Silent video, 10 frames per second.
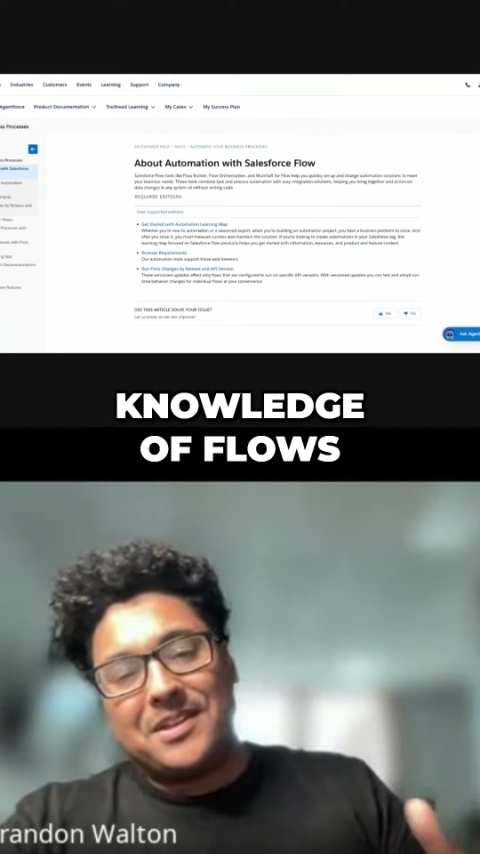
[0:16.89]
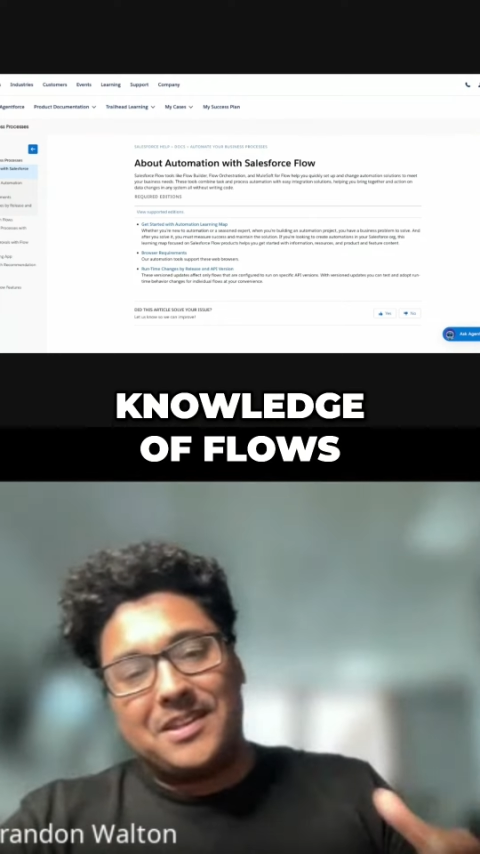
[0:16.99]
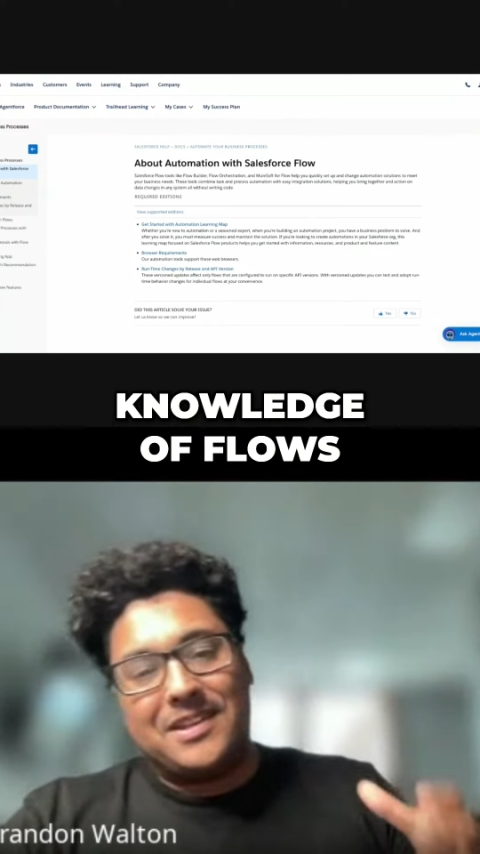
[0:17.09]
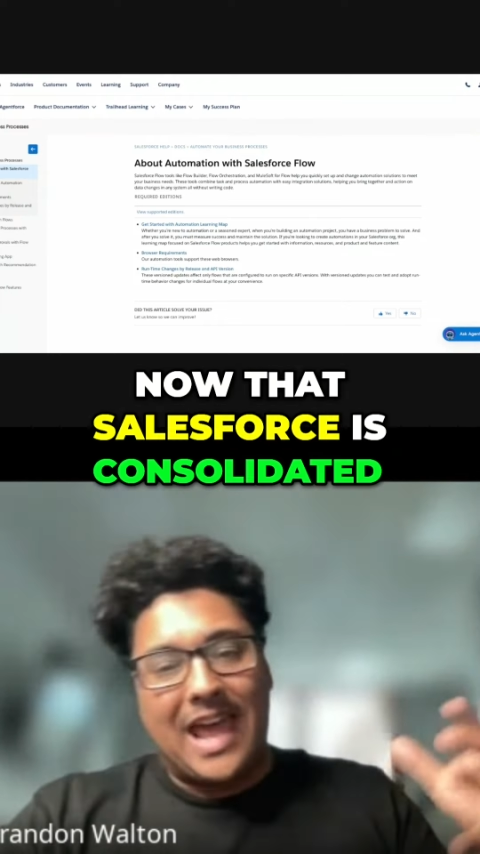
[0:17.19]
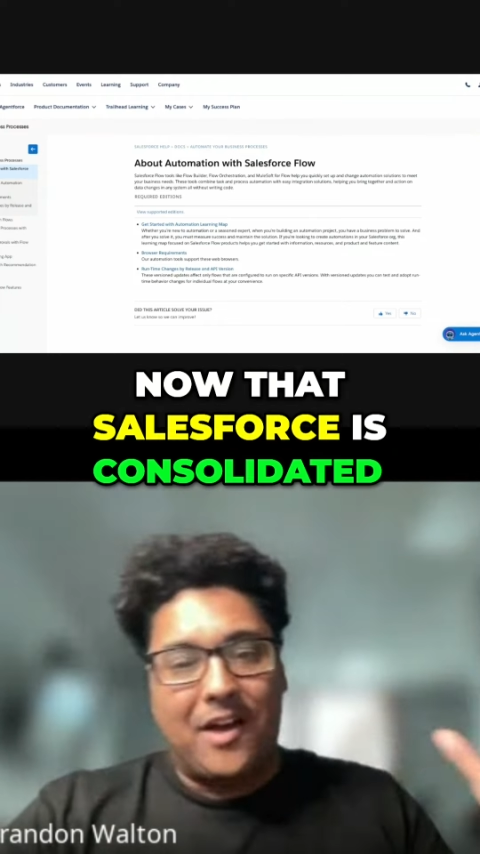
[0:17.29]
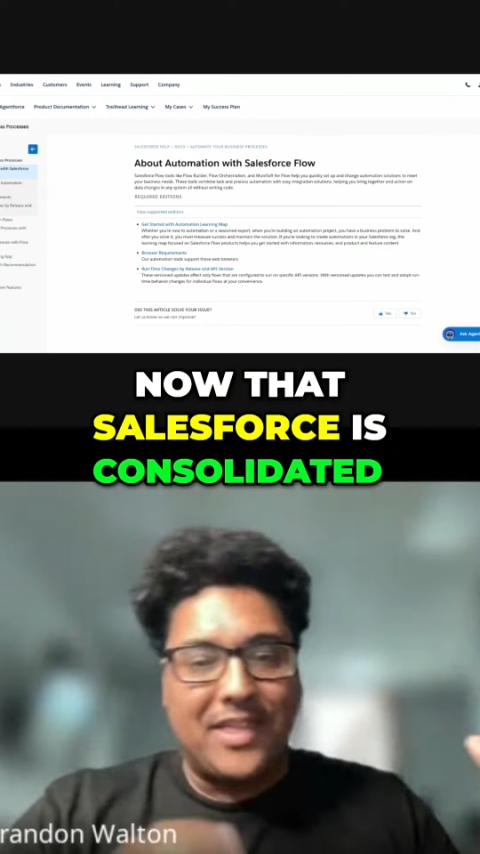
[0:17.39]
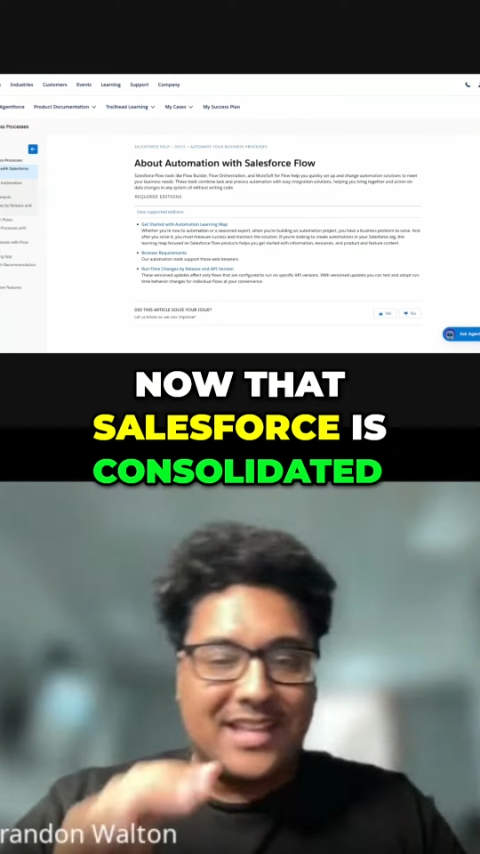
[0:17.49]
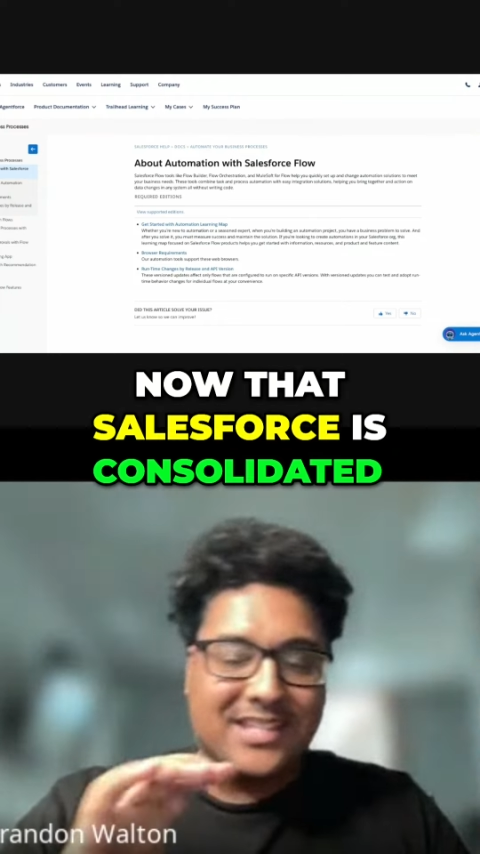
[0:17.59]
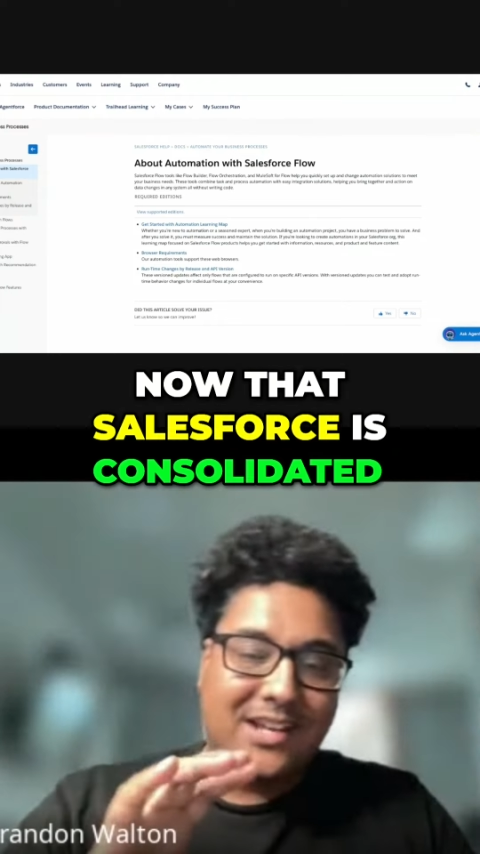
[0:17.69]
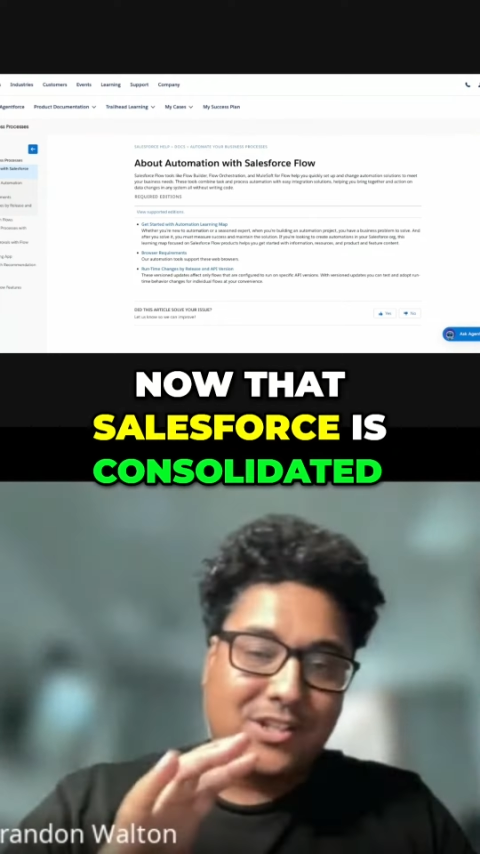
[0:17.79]
now that
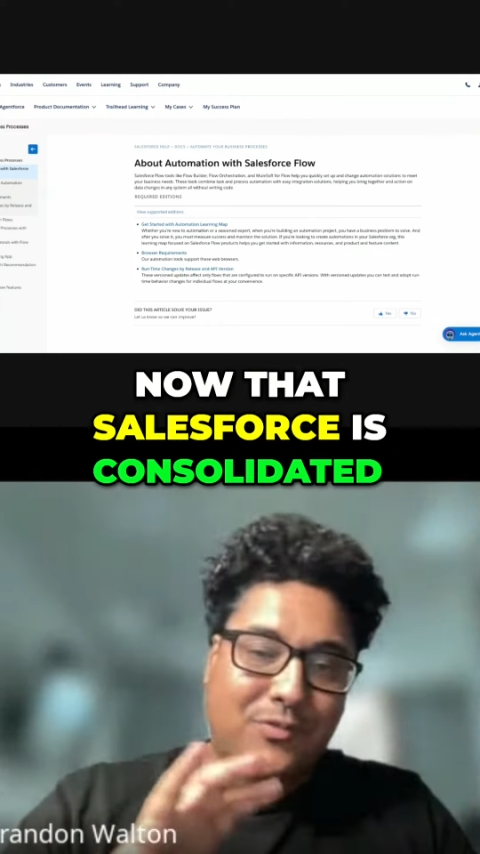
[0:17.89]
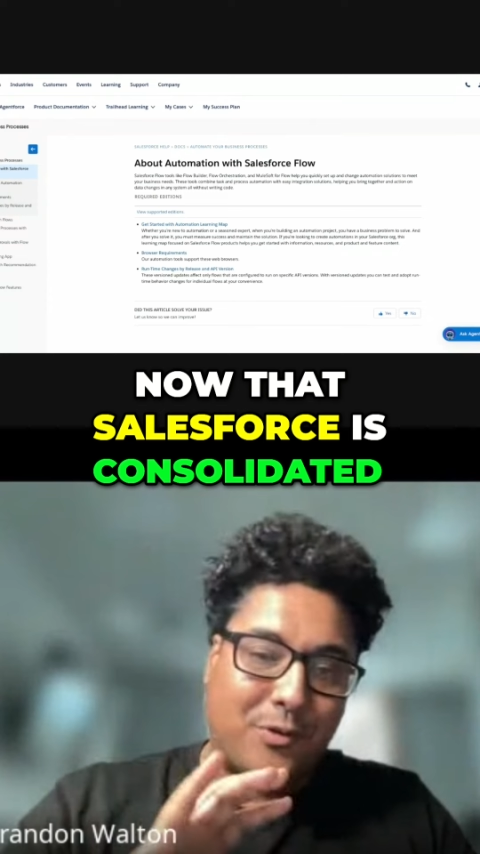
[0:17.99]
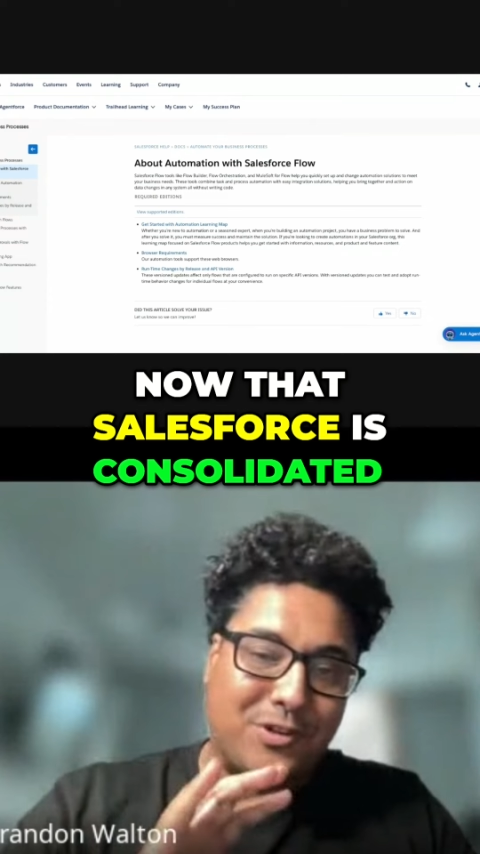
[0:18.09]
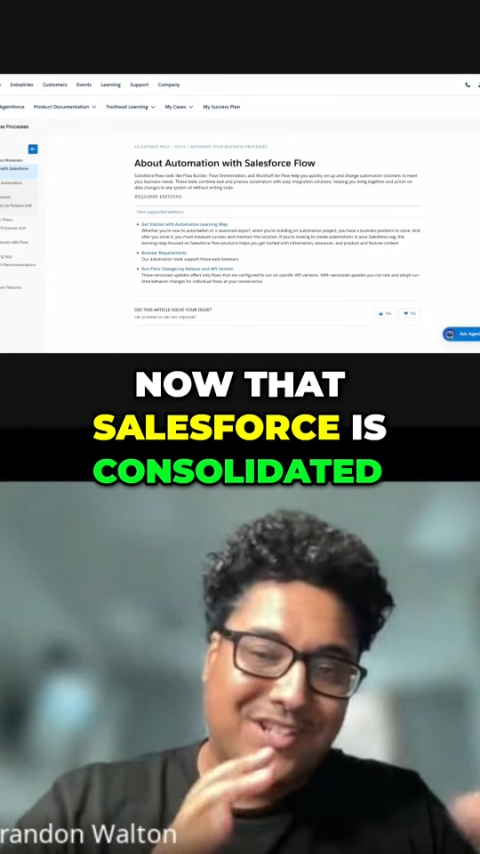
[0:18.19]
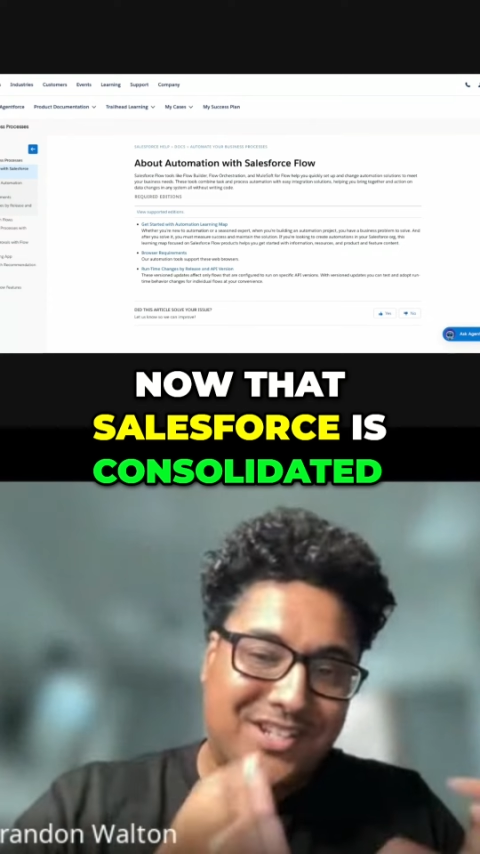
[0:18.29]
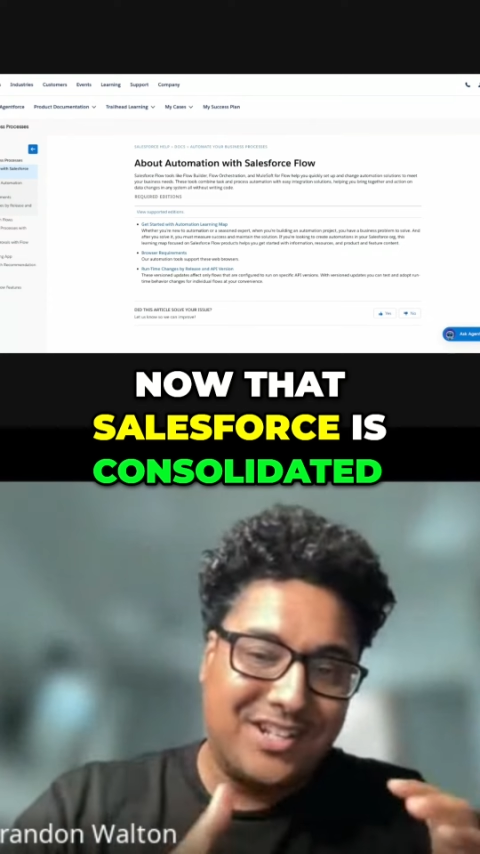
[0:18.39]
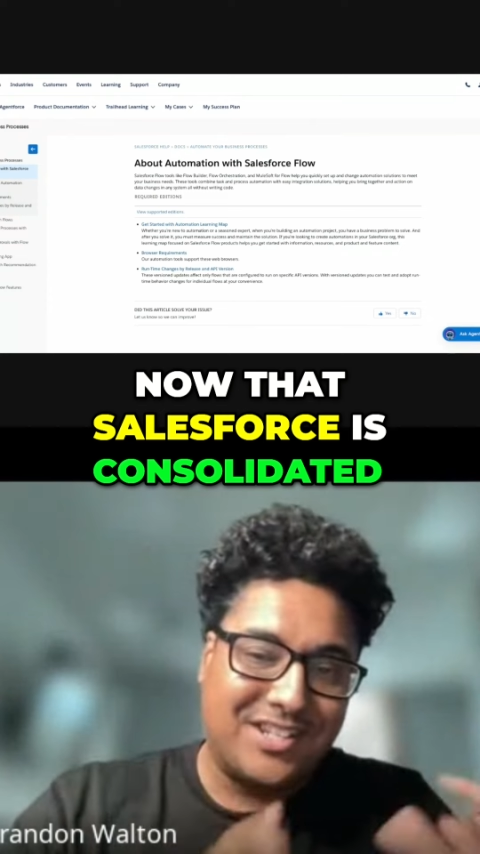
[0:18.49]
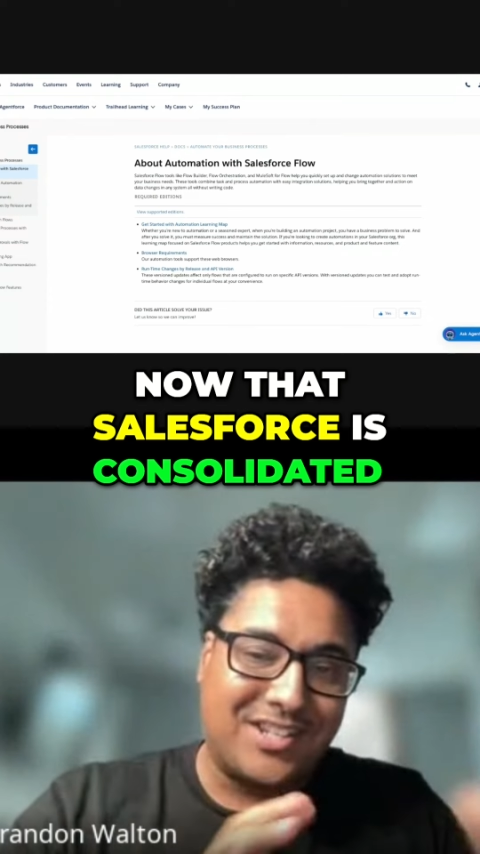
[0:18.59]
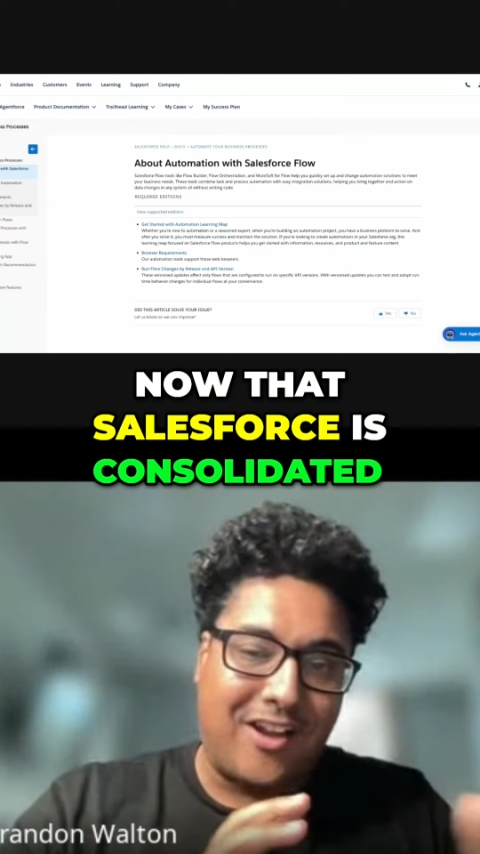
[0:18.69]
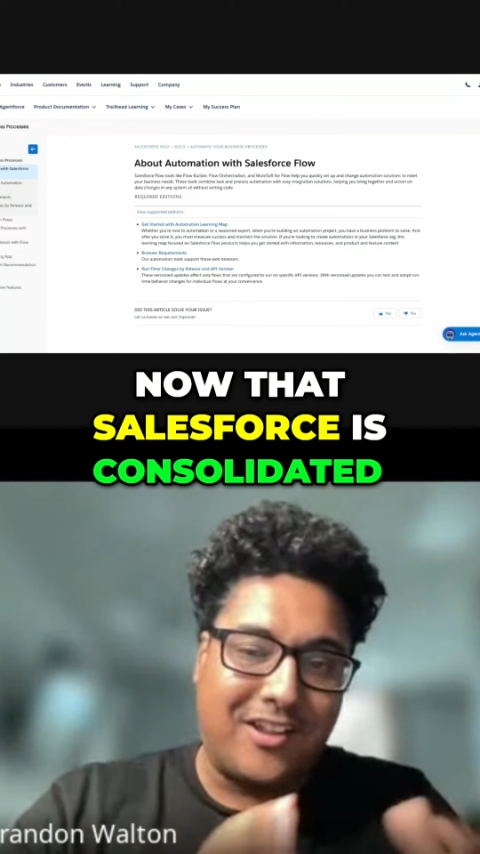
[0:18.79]
Salesforce has
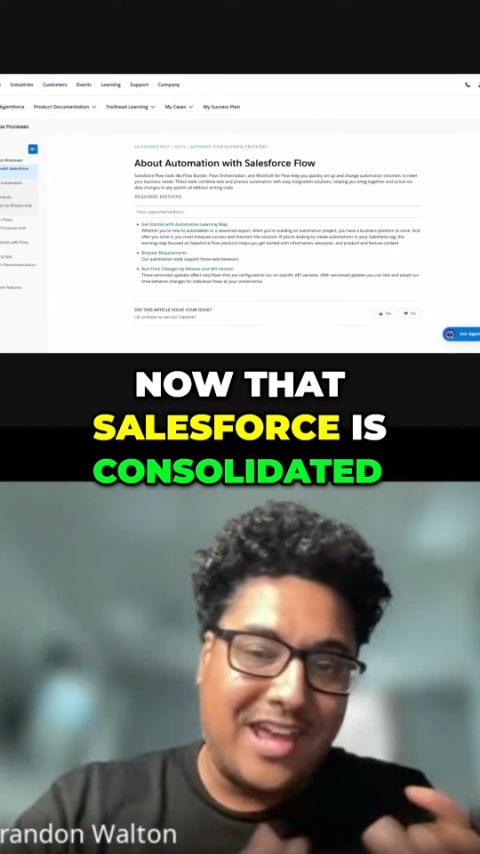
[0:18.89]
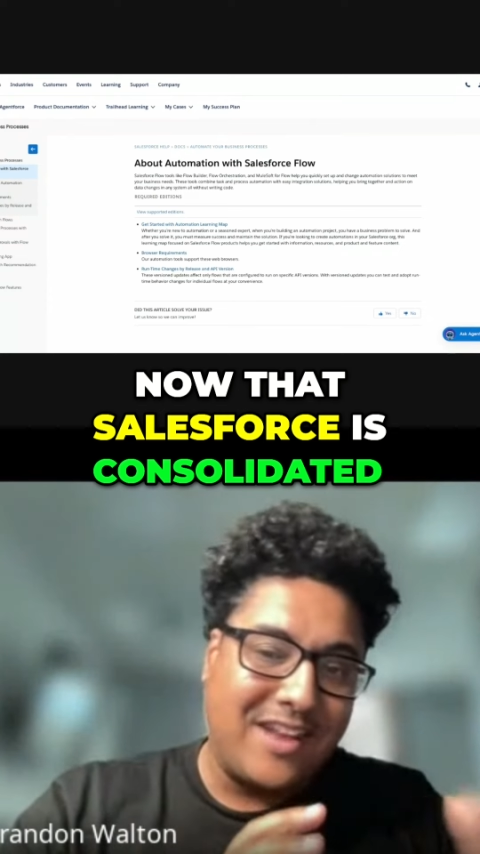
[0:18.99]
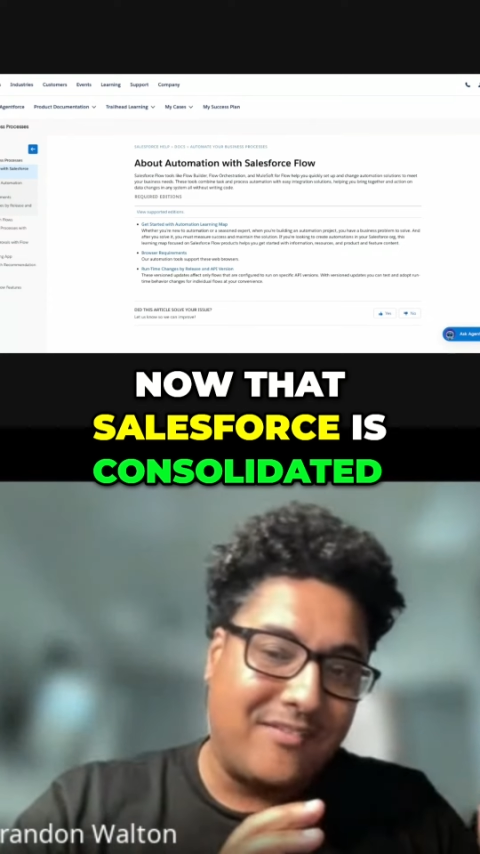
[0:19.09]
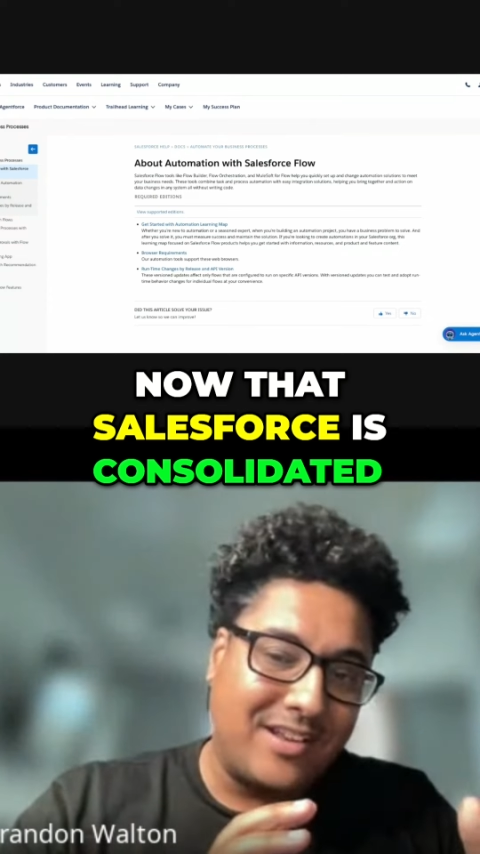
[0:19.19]
consolidated